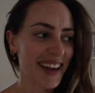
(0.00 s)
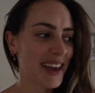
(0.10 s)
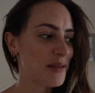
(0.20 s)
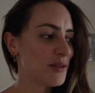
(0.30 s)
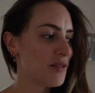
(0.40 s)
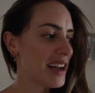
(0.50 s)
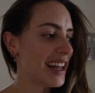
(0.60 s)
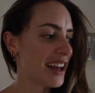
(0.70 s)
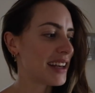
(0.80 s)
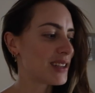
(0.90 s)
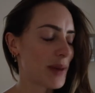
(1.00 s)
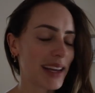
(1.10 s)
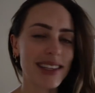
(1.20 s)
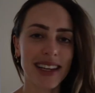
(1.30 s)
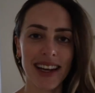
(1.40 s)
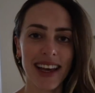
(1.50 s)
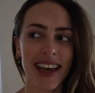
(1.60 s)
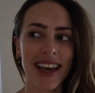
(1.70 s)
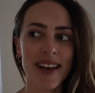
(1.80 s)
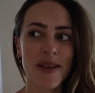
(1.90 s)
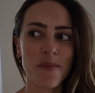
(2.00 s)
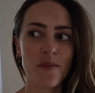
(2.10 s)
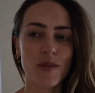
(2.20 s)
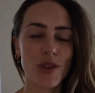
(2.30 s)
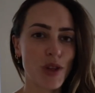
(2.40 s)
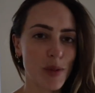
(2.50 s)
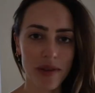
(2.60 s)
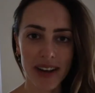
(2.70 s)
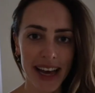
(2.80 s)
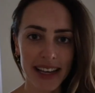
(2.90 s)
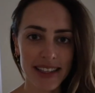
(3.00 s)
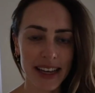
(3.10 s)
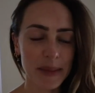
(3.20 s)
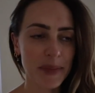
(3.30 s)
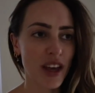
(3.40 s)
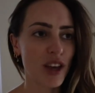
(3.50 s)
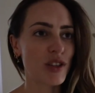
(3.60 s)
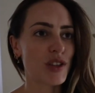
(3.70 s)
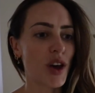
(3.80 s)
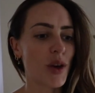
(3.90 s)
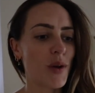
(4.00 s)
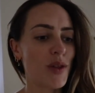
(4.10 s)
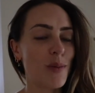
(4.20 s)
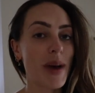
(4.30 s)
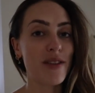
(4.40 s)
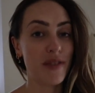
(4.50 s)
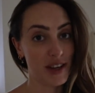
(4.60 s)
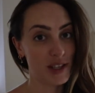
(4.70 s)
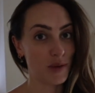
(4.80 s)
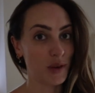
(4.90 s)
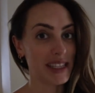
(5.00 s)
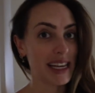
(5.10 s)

It was really unexpectedly super relaxing. So the bed, first of all, is